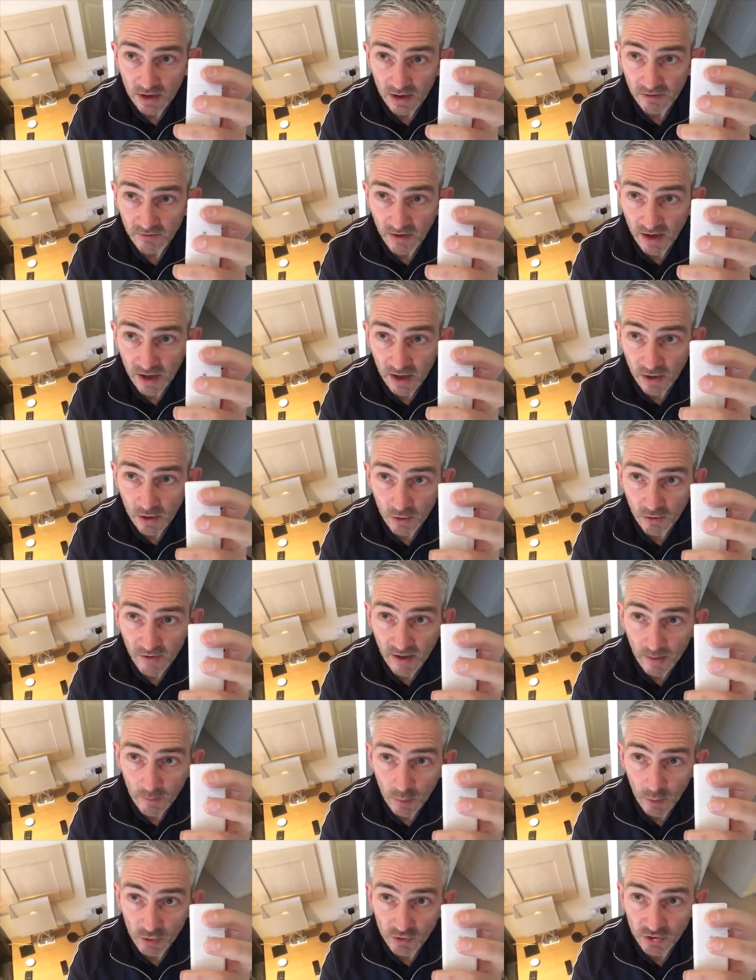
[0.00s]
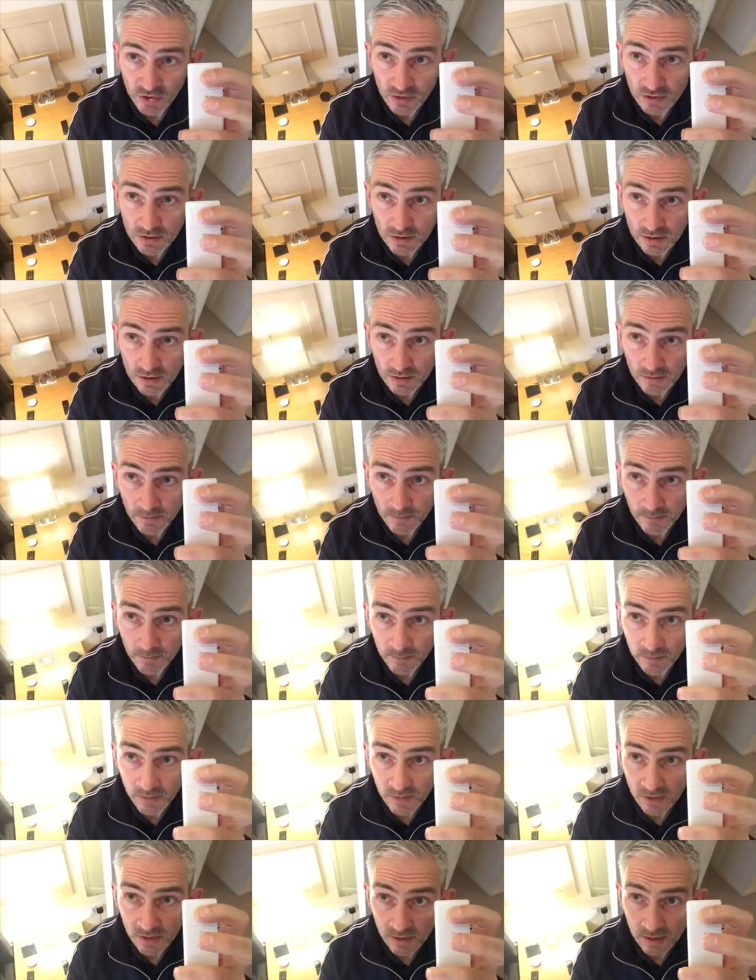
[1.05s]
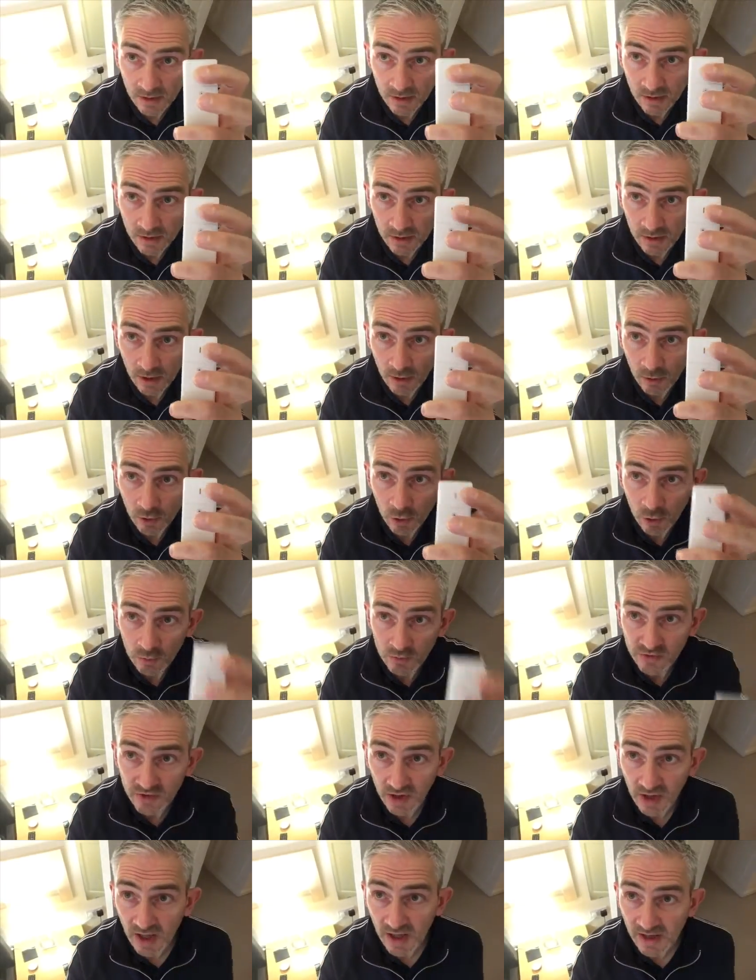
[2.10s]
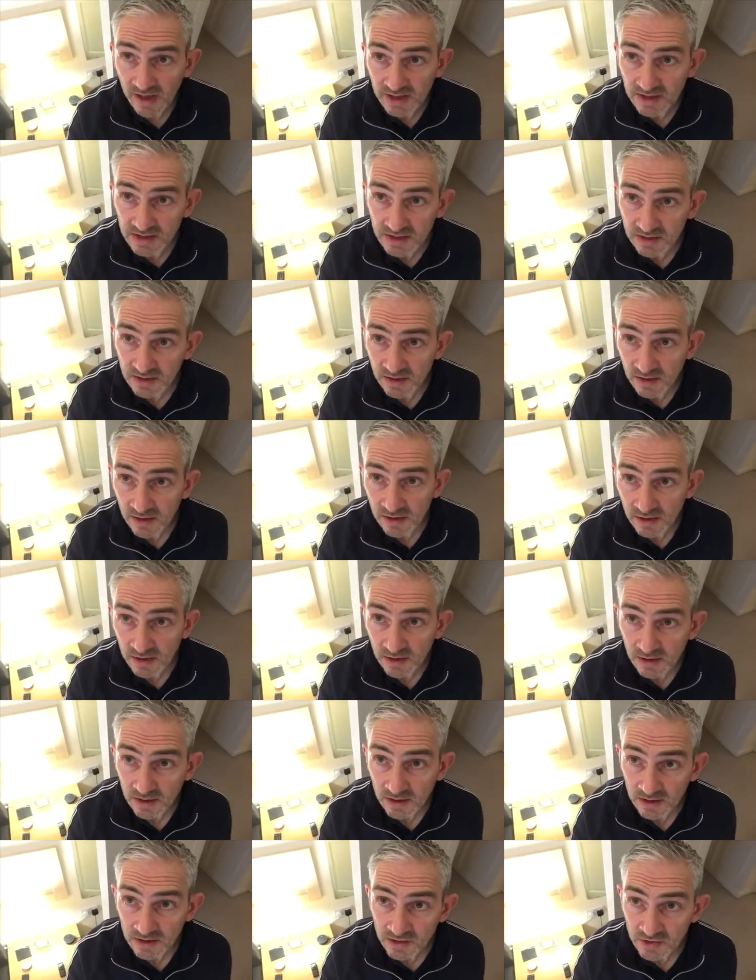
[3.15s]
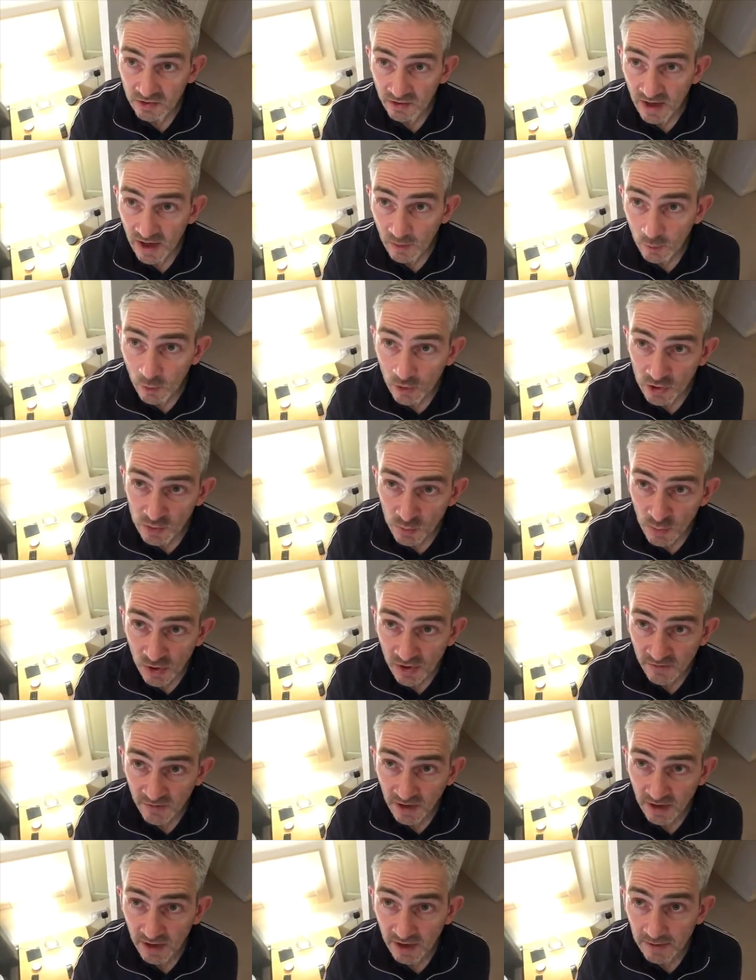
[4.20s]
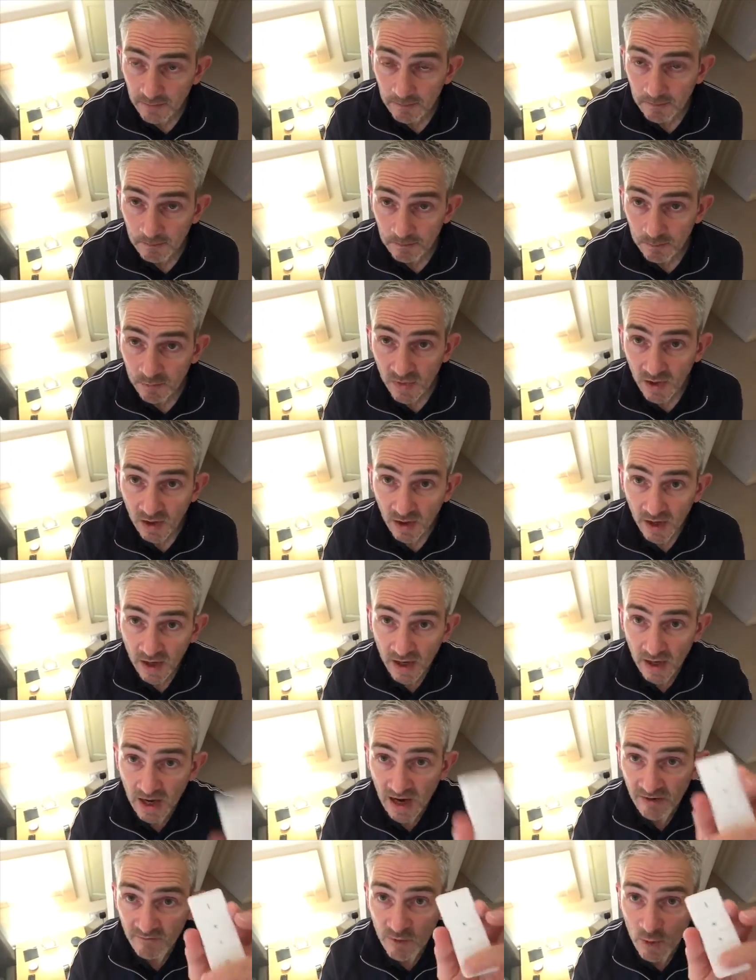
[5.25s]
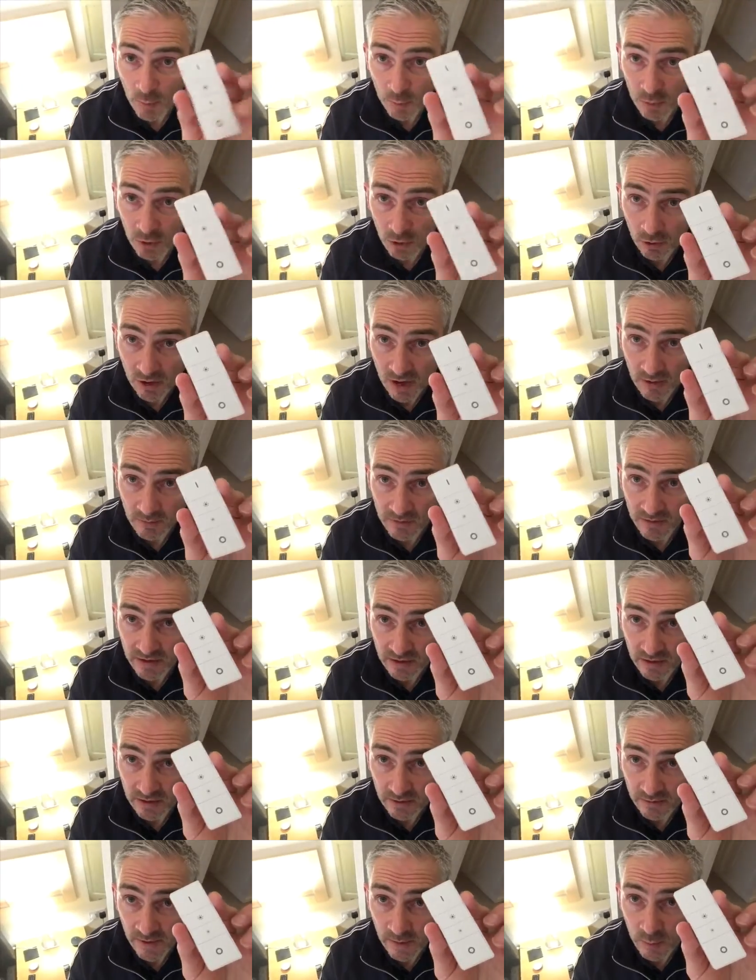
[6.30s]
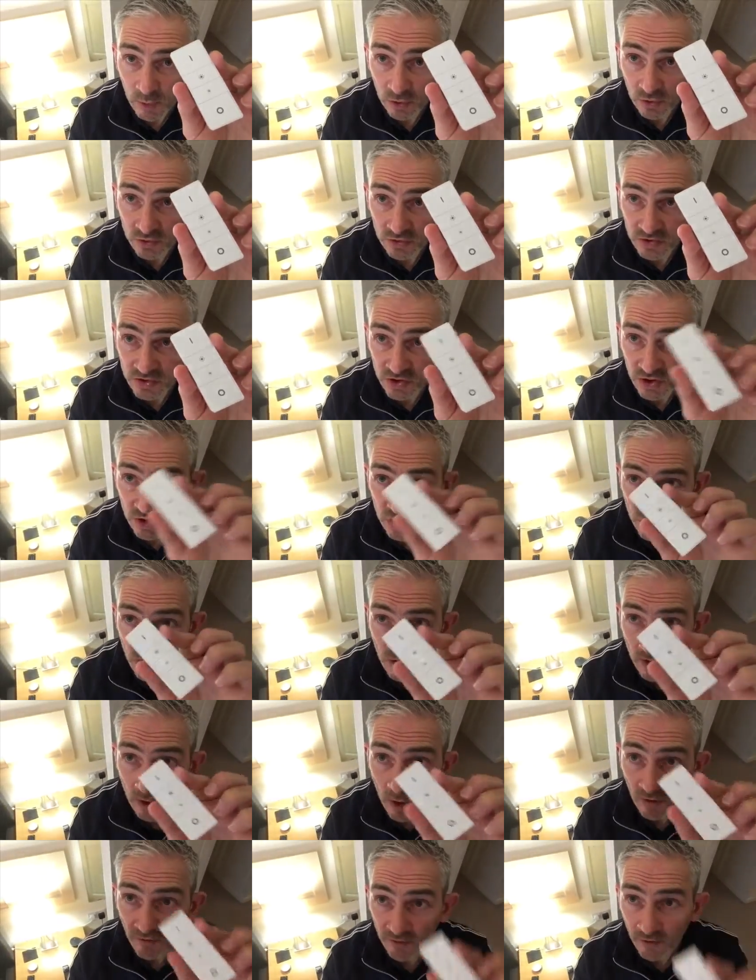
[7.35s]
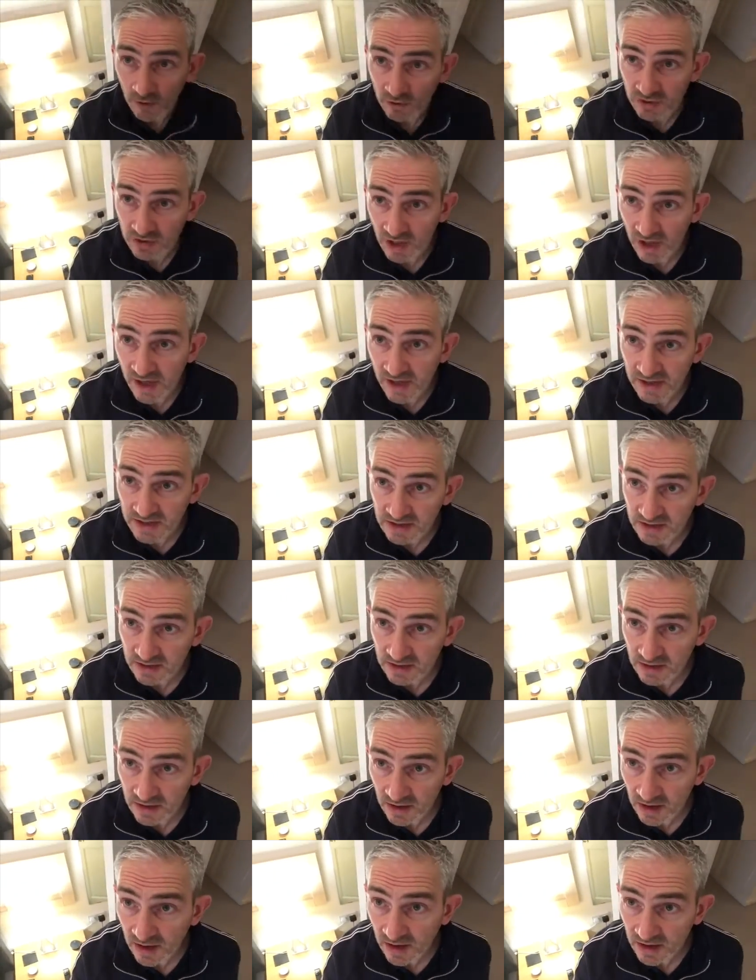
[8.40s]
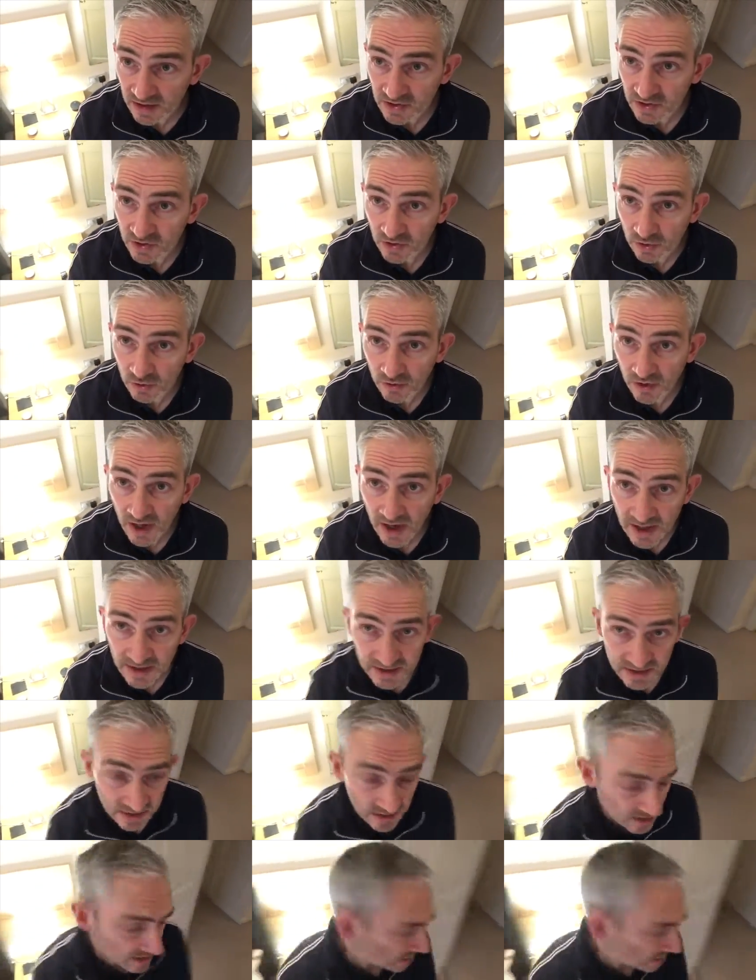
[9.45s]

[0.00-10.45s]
If I hold that button, on comes the lights. So that works perfectly. I've not programmed the buttons to turn off those lights. To do that,